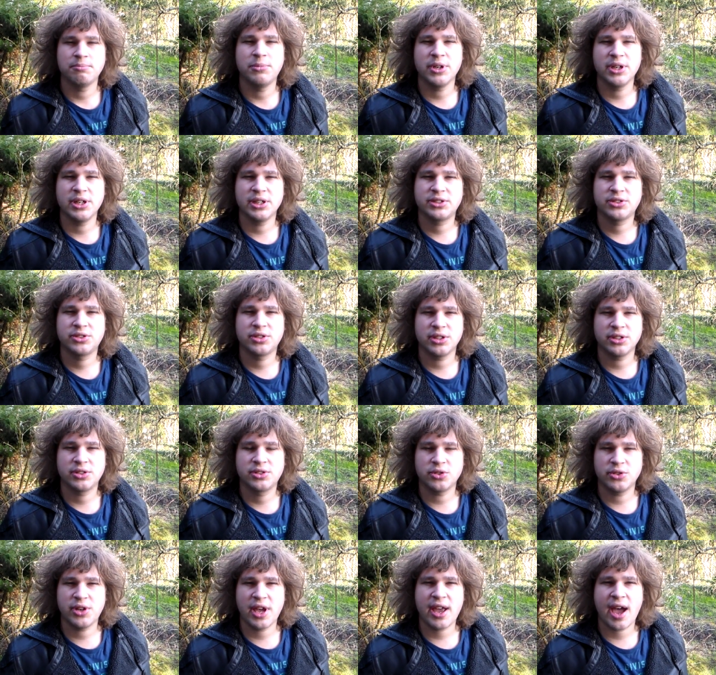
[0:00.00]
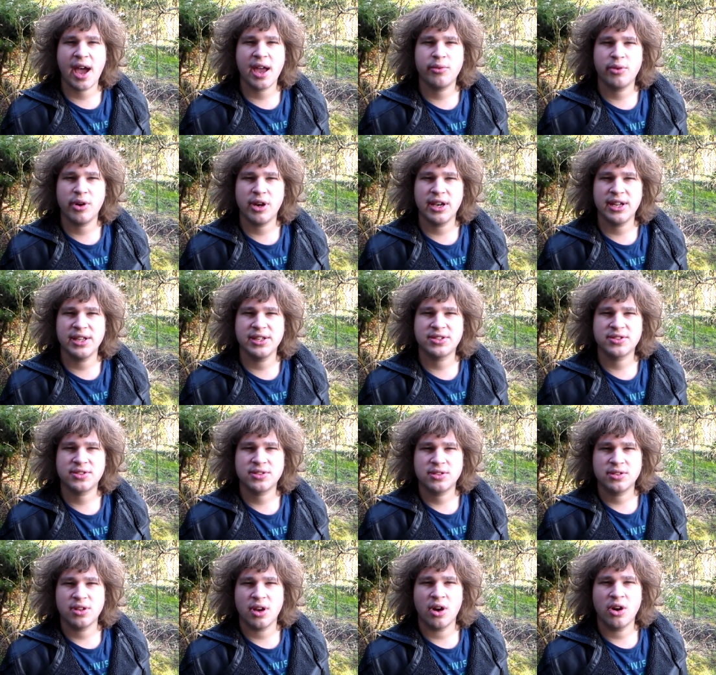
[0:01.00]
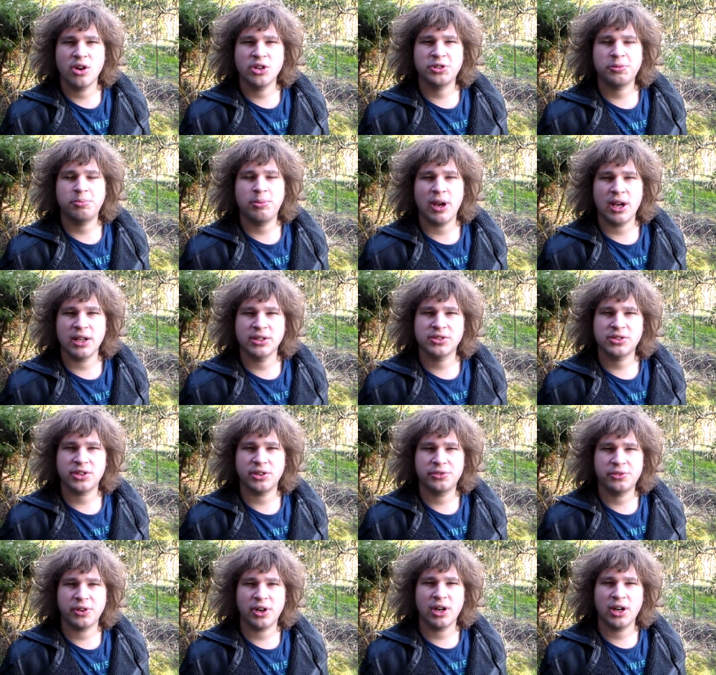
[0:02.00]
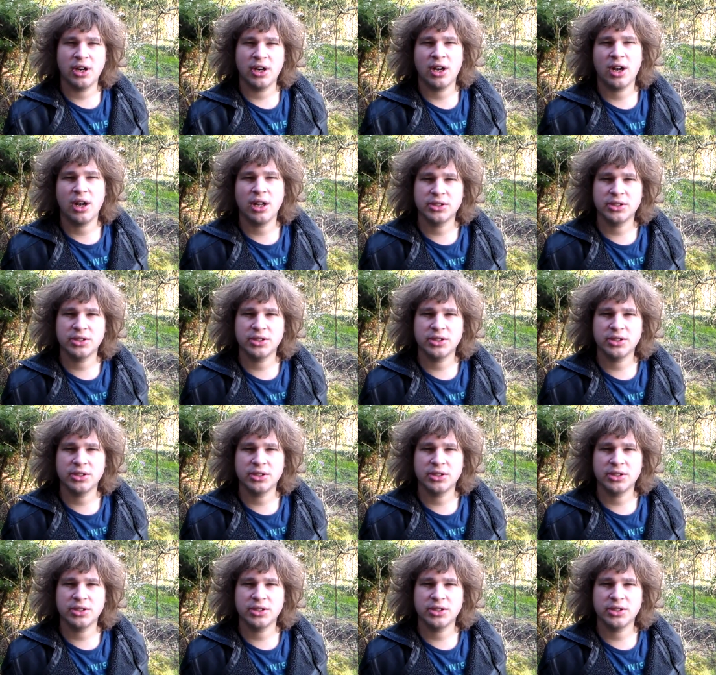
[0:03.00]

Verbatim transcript: But uh, today I released the host plants of uh,